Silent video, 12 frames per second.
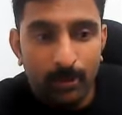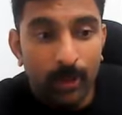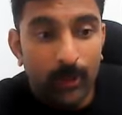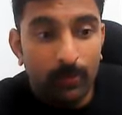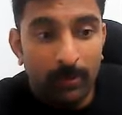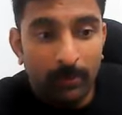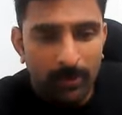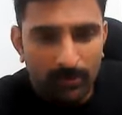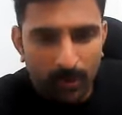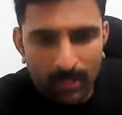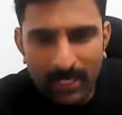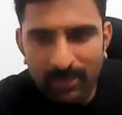Those
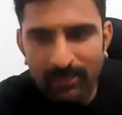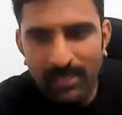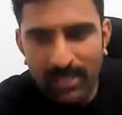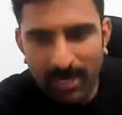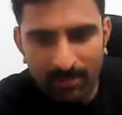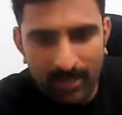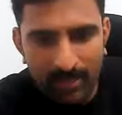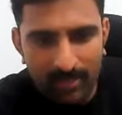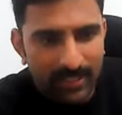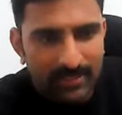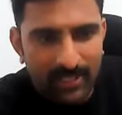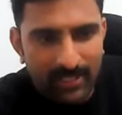people only will travel.
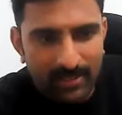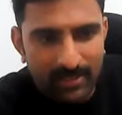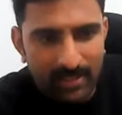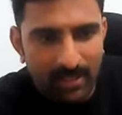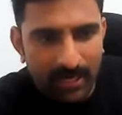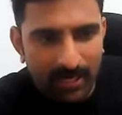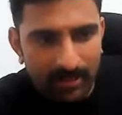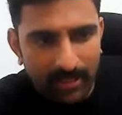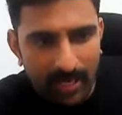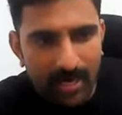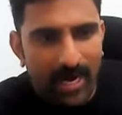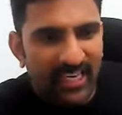That's the reason like,
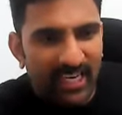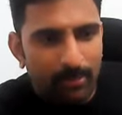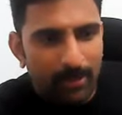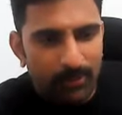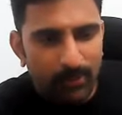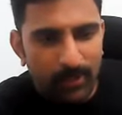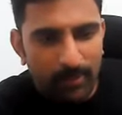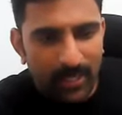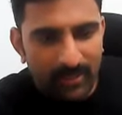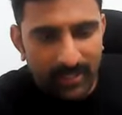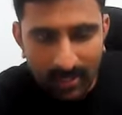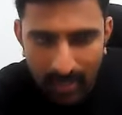there are hundred plus people
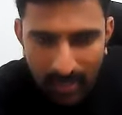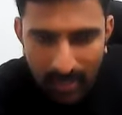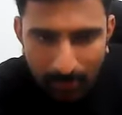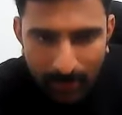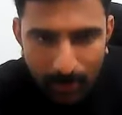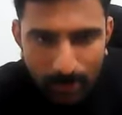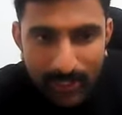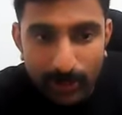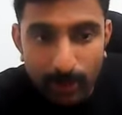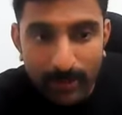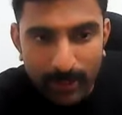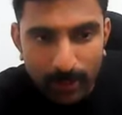are there, but only
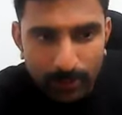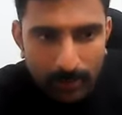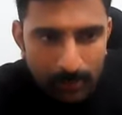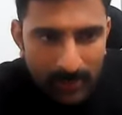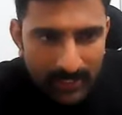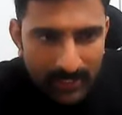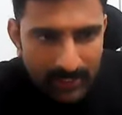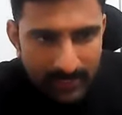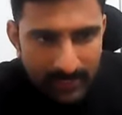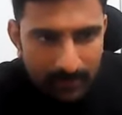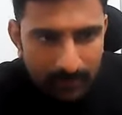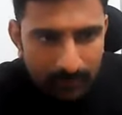twenty two people
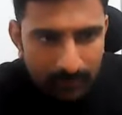attended